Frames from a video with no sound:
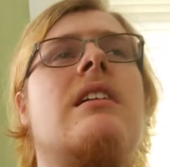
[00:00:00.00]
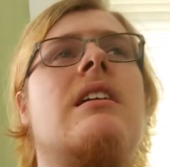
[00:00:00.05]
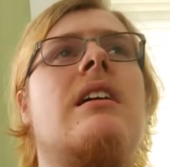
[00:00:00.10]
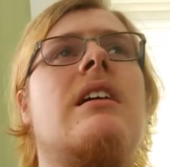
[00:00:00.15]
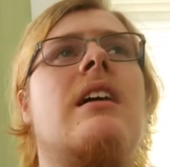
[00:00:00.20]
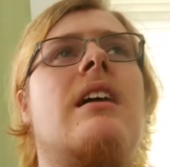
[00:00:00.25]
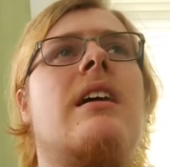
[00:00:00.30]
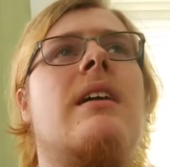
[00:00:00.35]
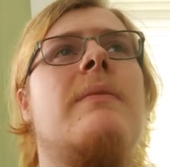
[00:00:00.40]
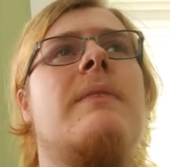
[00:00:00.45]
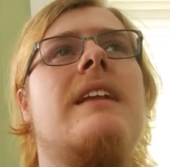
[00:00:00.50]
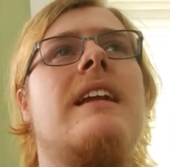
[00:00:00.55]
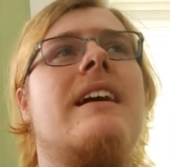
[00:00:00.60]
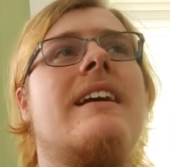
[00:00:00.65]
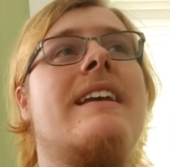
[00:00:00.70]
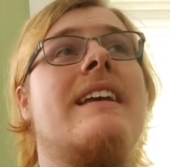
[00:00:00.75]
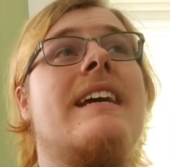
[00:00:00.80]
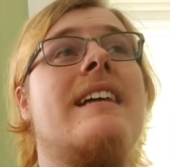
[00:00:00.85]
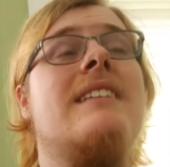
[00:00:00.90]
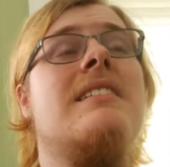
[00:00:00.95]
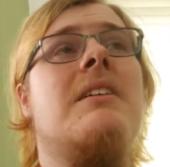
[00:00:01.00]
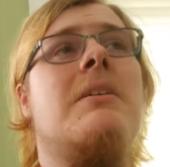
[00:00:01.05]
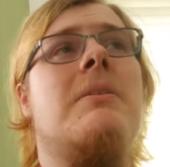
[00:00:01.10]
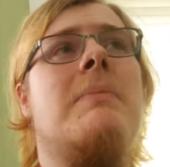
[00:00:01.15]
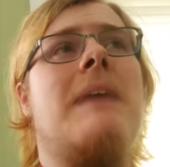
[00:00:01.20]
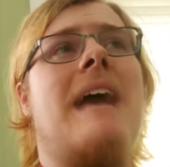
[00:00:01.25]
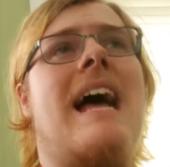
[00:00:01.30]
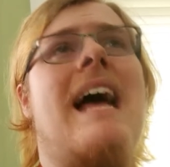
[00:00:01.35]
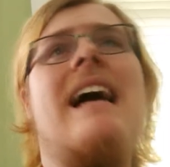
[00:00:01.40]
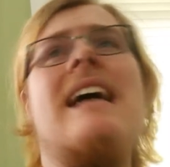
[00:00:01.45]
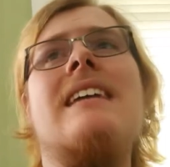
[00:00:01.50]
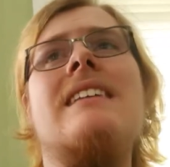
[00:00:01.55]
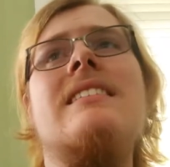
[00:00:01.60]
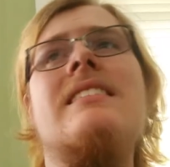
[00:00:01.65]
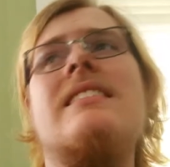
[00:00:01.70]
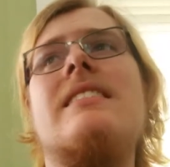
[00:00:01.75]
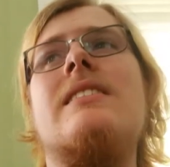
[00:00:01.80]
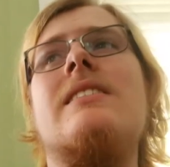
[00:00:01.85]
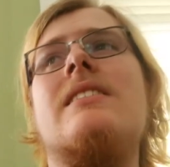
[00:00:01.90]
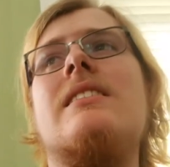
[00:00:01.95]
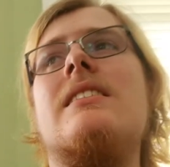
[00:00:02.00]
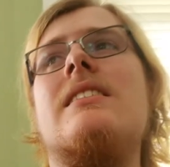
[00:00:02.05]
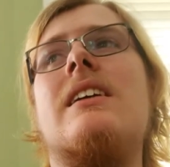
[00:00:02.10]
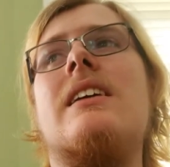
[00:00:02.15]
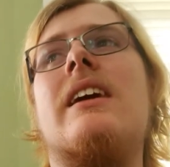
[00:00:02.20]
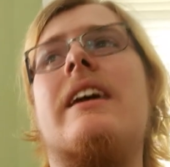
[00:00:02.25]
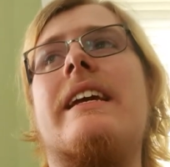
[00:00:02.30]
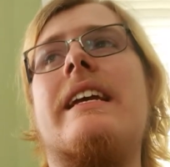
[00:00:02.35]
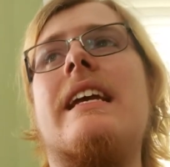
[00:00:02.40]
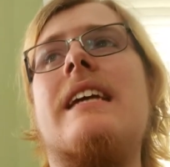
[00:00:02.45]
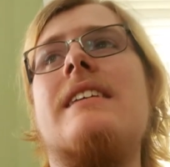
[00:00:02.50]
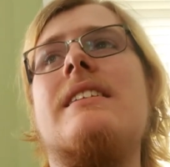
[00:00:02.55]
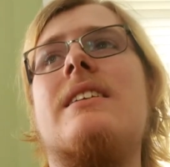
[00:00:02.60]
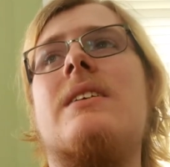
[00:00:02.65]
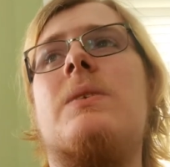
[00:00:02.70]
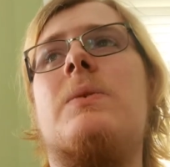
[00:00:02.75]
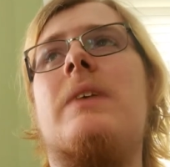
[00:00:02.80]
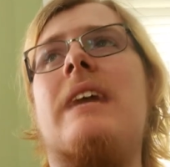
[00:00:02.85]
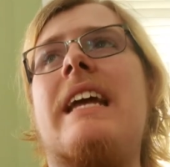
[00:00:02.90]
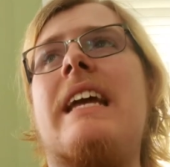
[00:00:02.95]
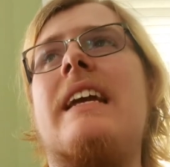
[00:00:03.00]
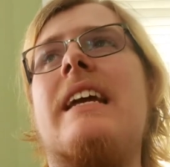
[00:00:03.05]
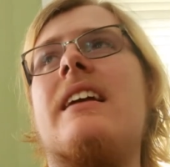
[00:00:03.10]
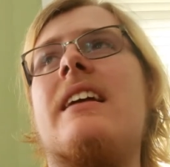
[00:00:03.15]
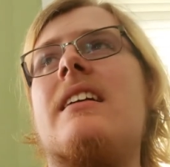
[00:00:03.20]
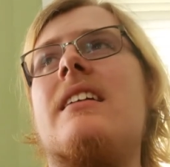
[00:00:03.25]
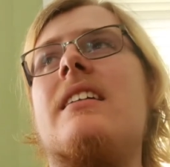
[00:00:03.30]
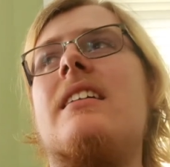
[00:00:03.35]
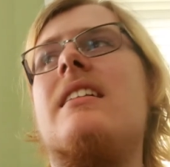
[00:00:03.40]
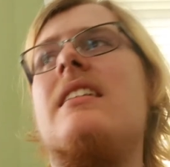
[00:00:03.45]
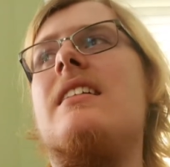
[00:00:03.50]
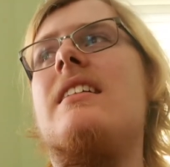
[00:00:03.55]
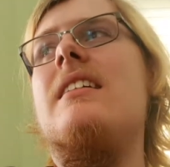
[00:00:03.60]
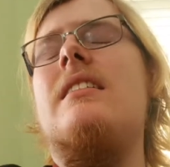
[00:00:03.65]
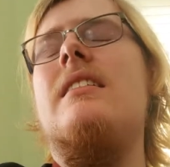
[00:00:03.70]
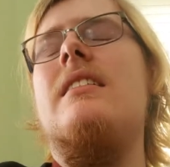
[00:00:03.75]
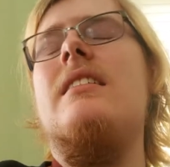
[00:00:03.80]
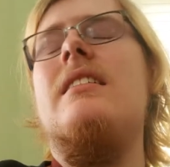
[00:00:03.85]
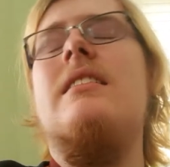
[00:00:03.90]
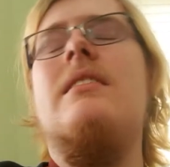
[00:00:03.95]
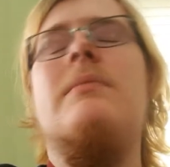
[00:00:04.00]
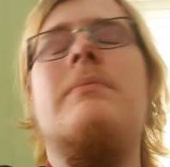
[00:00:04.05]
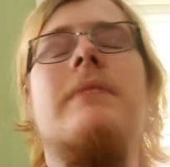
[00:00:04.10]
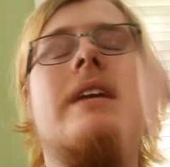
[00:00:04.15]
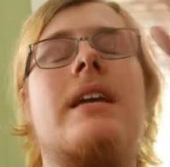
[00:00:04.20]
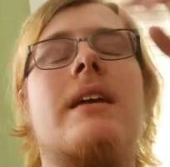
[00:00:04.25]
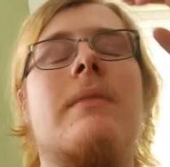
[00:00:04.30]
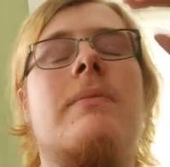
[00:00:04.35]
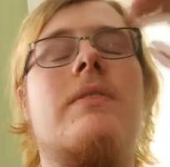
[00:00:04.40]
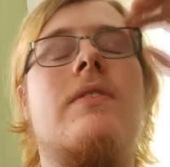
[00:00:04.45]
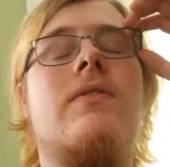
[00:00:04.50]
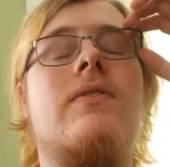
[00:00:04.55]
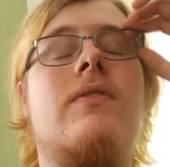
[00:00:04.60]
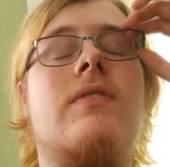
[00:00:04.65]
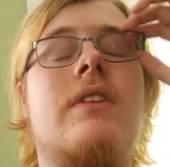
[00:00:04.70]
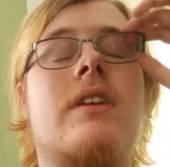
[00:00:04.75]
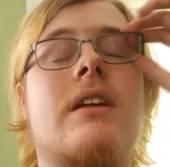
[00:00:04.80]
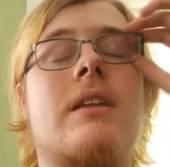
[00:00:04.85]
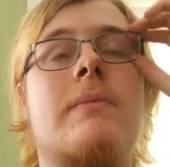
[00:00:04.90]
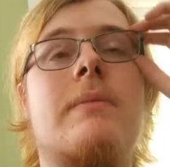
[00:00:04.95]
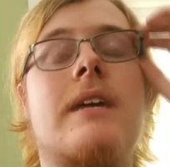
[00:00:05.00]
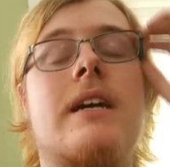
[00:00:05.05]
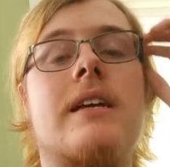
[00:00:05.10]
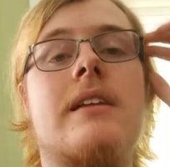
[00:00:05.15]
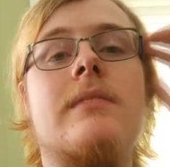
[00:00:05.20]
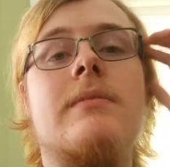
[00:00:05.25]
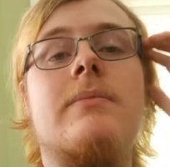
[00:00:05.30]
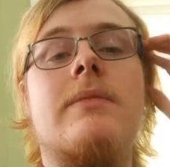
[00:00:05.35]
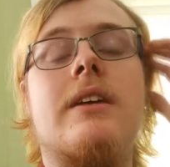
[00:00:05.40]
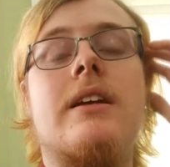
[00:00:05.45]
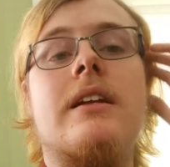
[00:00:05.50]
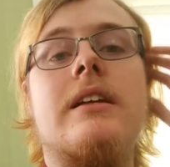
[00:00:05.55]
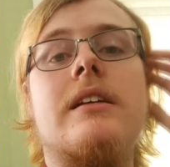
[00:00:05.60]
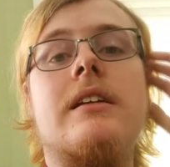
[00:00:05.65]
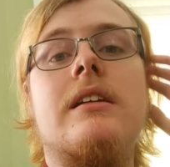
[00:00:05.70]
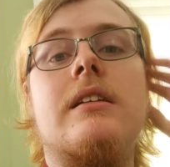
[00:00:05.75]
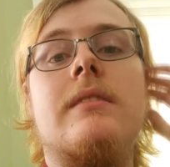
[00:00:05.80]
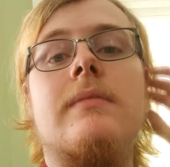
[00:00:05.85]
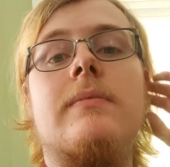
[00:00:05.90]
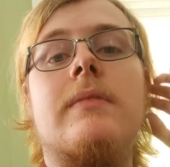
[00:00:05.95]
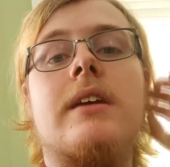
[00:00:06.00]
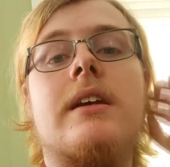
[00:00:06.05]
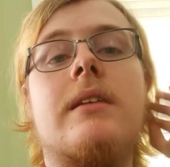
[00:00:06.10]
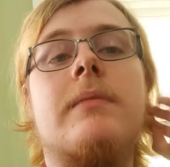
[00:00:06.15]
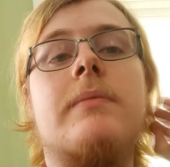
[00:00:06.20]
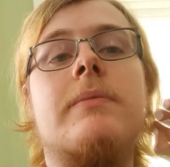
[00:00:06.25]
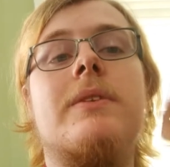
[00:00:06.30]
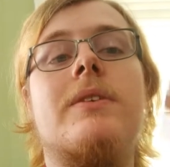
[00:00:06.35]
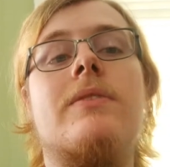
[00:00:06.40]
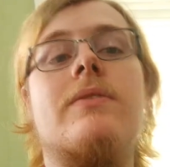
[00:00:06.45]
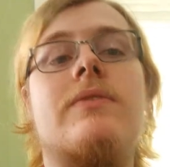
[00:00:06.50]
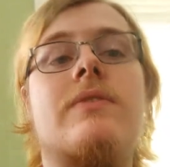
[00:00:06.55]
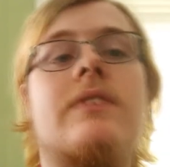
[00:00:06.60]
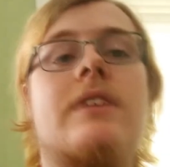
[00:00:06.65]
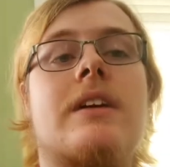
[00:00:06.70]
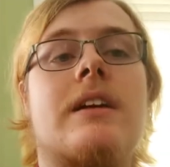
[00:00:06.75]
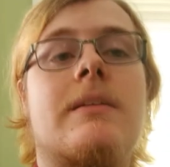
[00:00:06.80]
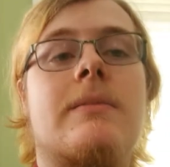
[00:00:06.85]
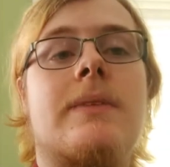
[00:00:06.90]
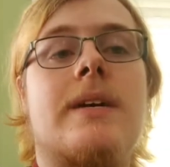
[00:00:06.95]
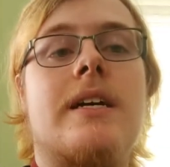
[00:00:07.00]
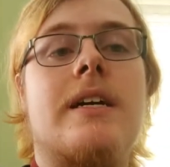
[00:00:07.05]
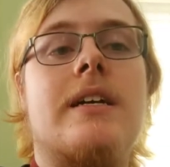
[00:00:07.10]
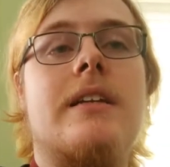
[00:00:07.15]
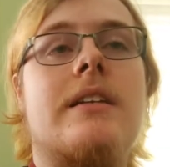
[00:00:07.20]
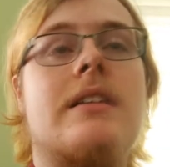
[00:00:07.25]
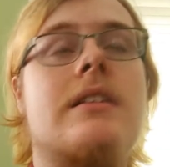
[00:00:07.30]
I mean, I guess I'll pass. I guess I'll wait. Make up your fucking mind, buddy. Make up your fucking mind.